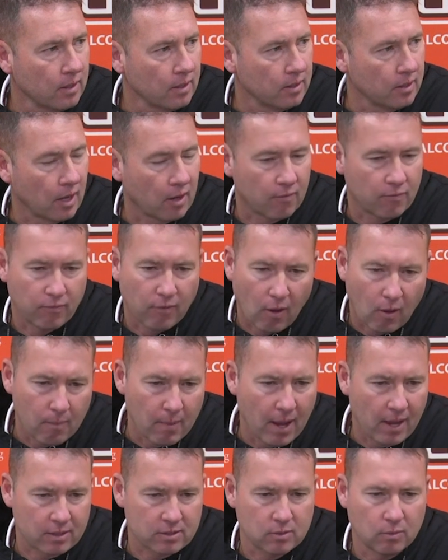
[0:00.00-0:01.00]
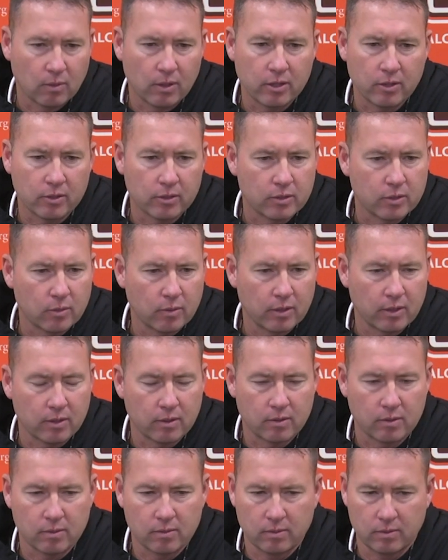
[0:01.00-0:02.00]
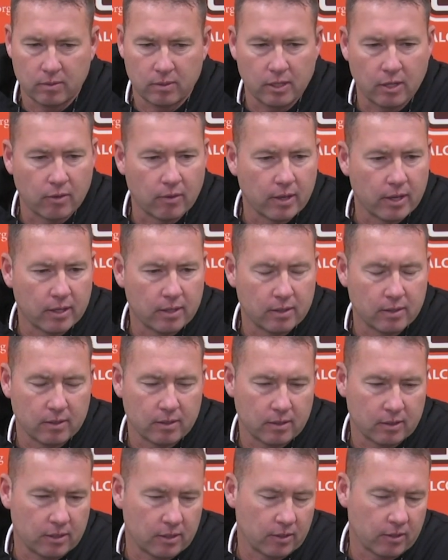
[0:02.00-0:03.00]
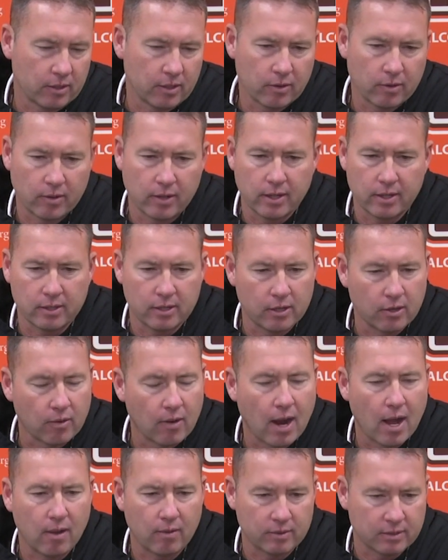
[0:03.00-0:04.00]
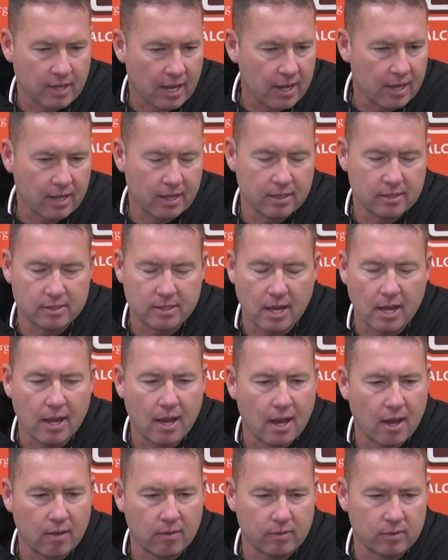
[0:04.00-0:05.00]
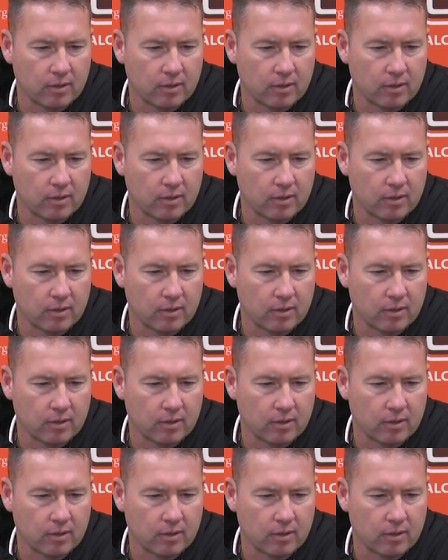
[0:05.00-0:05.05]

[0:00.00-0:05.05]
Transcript: You got to fall back to what you're doing year in, year out, day in, day out.